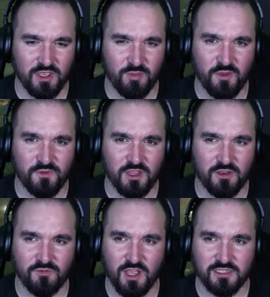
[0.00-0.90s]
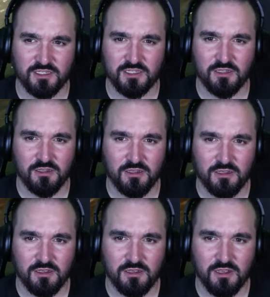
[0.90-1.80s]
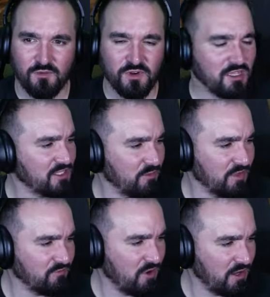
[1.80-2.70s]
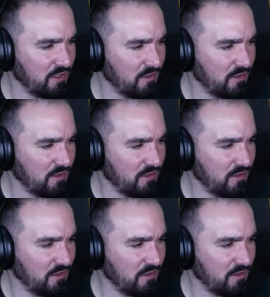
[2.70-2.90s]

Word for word: but I feel like I've lost... I've lost something, right?